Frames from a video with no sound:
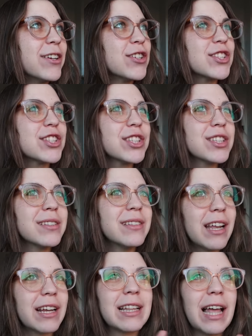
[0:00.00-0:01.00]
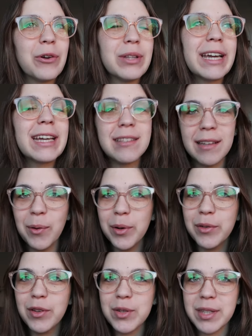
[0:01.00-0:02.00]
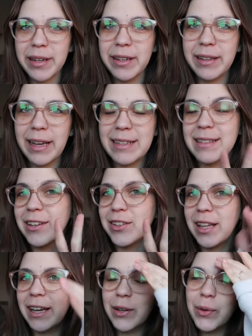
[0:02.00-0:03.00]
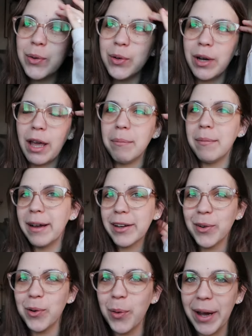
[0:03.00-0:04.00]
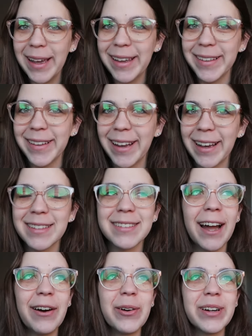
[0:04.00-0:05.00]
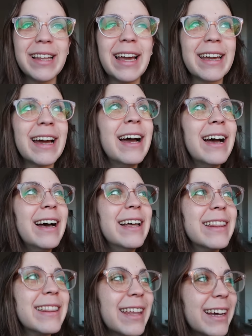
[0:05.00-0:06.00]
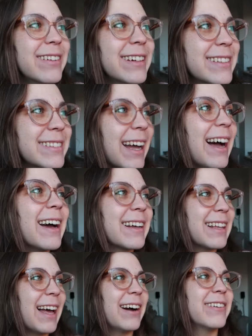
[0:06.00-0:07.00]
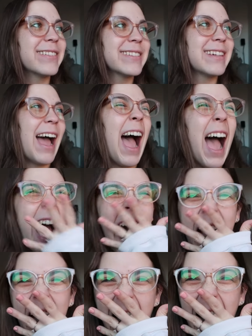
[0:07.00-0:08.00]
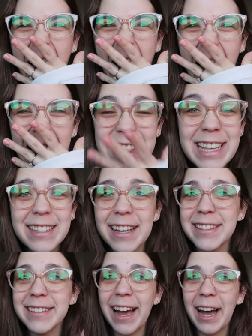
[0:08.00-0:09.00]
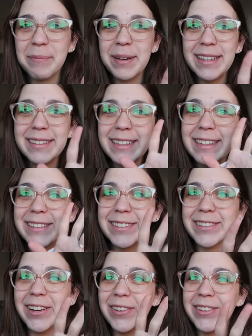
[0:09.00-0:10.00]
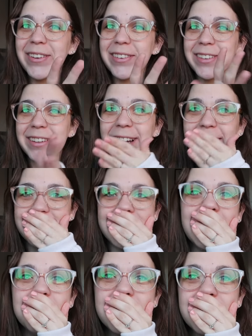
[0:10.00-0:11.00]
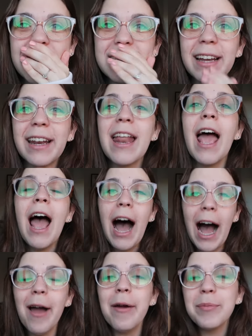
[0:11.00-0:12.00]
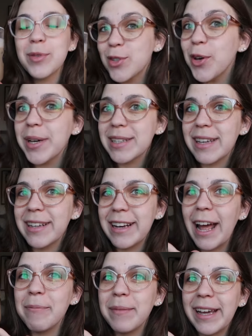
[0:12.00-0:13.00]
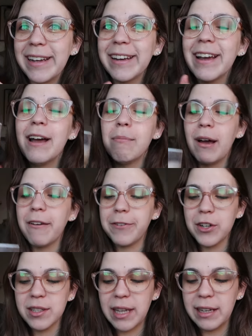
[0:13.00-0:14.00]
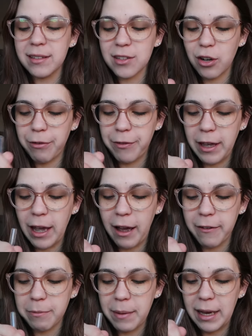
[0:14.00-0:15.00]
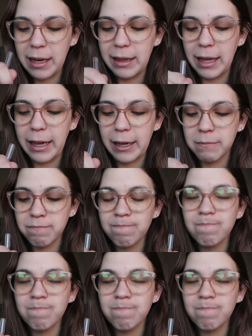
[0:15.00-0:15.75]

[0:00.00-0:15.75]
there's not a cloud. Like it's not one of those sunny days that you're like, ooh, it might go away in the next hour. Like there is not a cloud. This hasn't happened in so long, you guys. I'm so excited. I am so excited. I made my first iced coffee I've made in like